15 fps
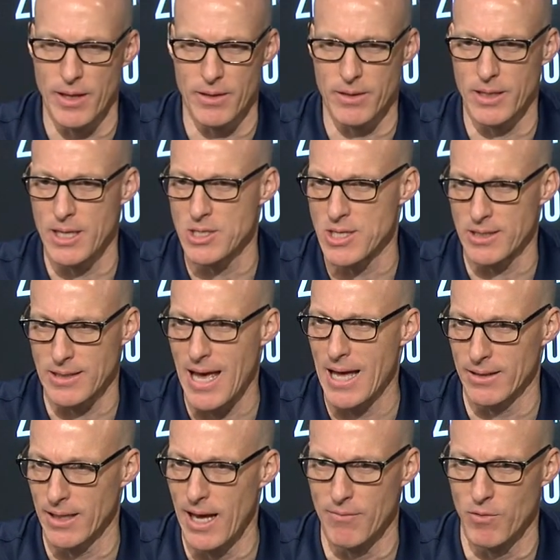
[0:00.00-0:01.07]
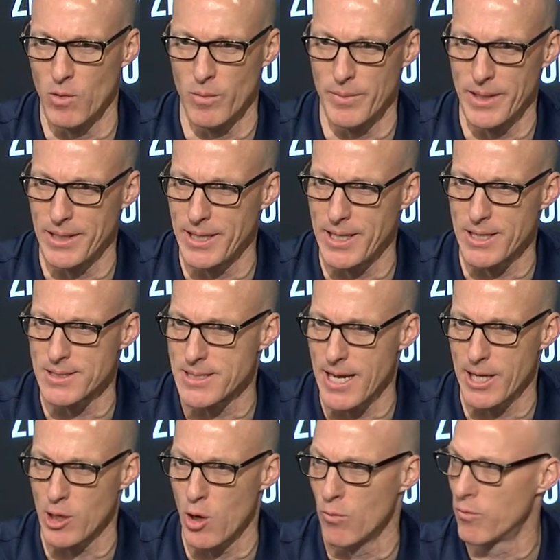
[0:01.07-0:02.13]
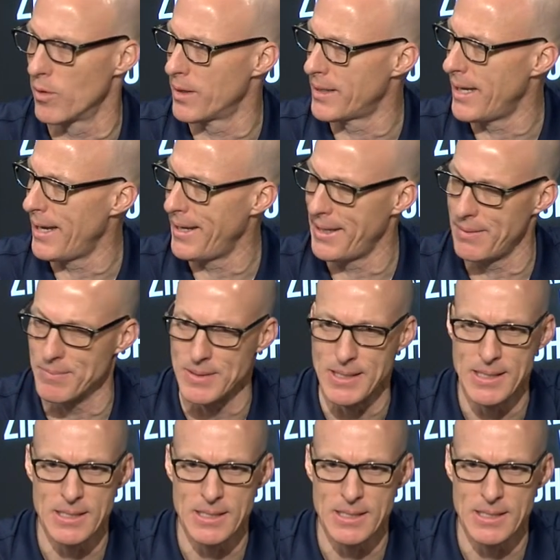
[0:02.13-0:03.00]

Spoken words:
He's at that level. I mean, he can take over a game